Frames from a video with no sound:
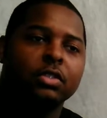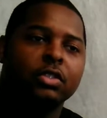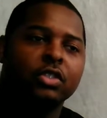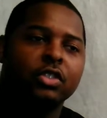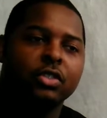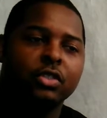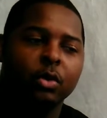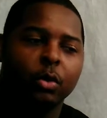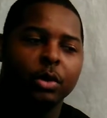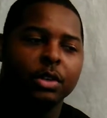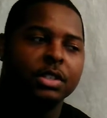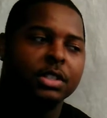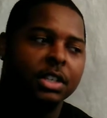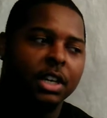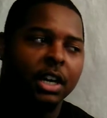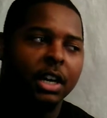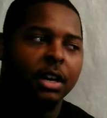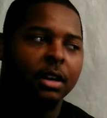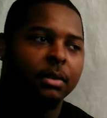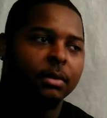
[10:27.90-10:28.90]

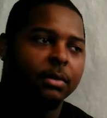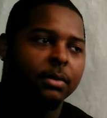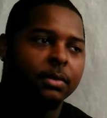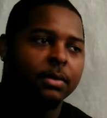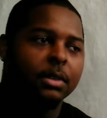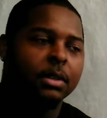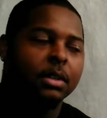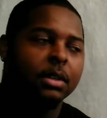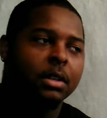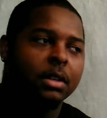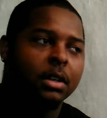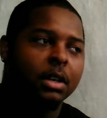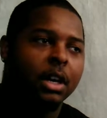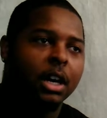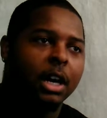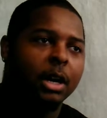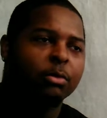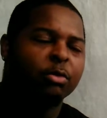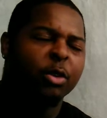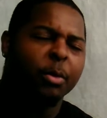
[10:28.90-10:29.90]
source of
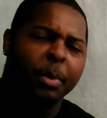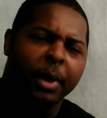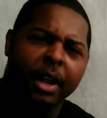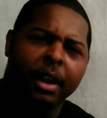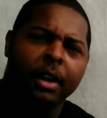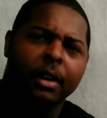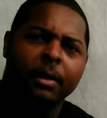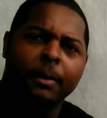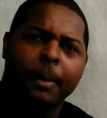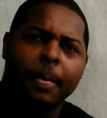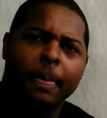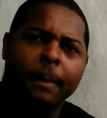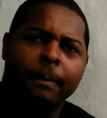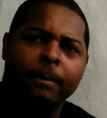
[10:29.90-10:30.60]
repair.